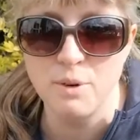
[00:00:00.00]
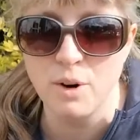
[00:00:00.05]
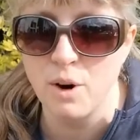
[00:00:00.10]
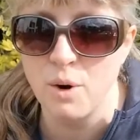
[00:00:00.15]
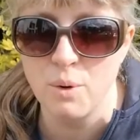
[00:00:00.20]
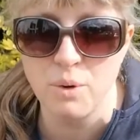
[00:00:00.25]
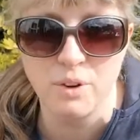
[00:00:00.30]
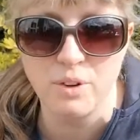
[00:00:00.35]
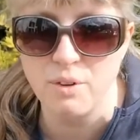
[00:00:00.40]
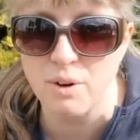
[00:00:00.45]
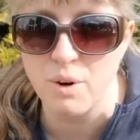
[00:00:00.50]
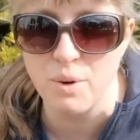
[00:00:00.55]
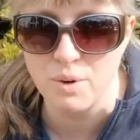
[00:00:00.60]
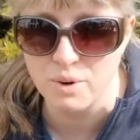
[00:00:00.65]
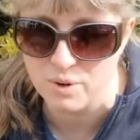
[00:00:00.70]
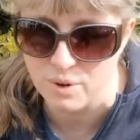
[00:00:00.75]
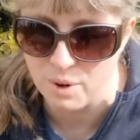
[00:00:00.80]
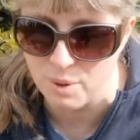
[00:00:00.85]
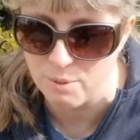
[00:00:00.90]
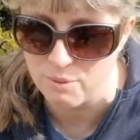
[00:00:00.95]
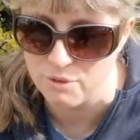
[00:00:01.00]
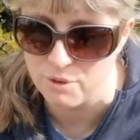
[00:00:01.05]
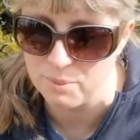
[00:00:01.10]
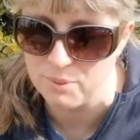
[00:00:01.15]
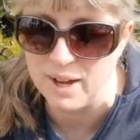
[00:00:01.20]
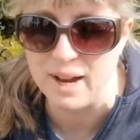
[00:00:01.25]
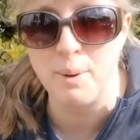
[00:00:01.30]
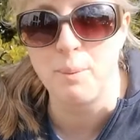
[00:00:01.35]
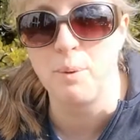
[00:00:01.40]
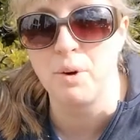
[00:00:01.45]
growing and growing and growing from
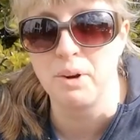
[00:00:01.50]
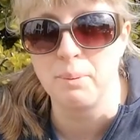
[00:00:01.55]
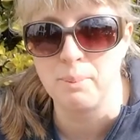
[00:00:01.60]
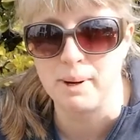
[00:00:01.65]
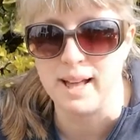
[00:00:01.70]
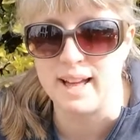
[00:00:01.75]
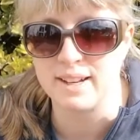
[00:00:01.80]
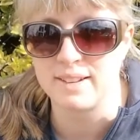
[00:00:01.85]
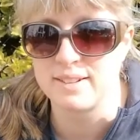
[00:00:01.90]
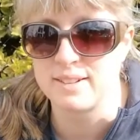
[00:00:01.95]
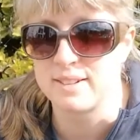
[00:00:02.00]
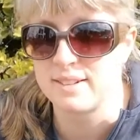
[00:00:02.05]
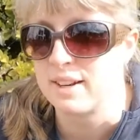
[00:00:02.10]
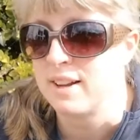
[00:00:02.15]
that one plant.